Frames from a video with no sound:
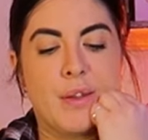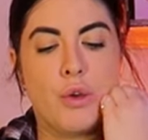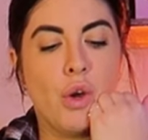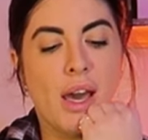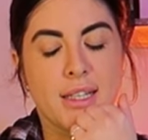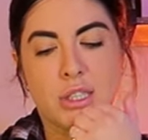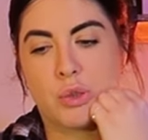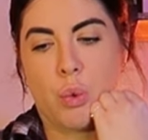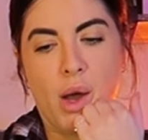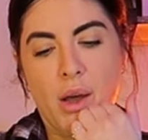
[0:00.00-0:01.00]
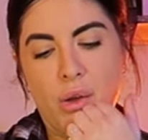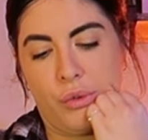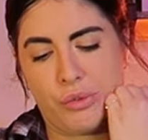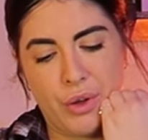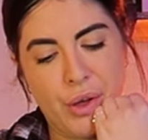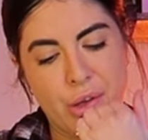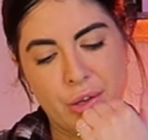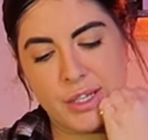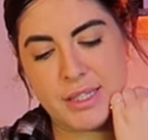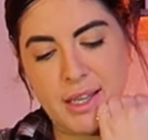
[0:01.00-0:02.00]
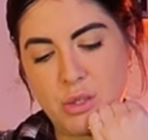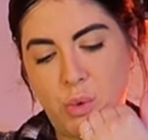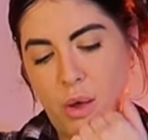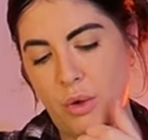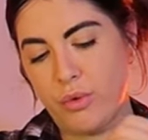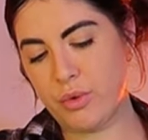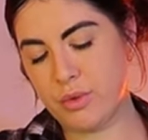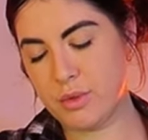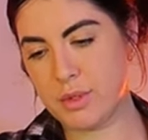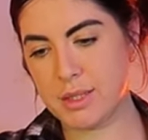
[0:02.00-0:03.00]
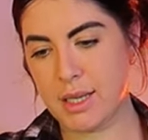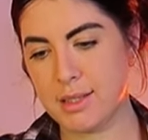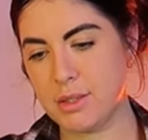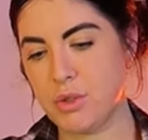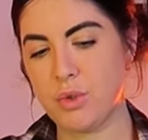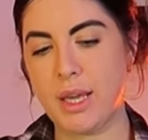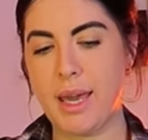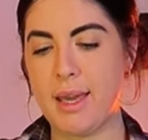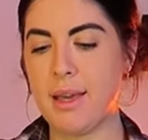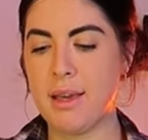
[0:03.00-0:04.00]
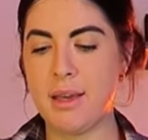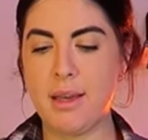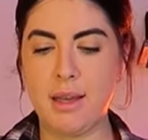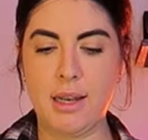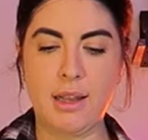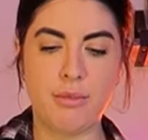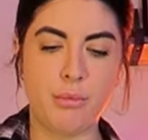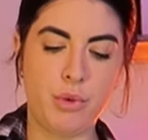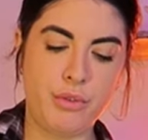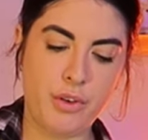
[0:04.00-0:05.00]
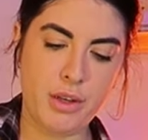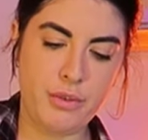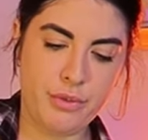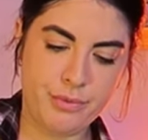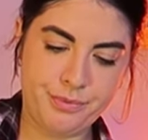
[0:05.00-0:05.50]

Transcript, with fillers: US 12, USA 12, size UK 11.5.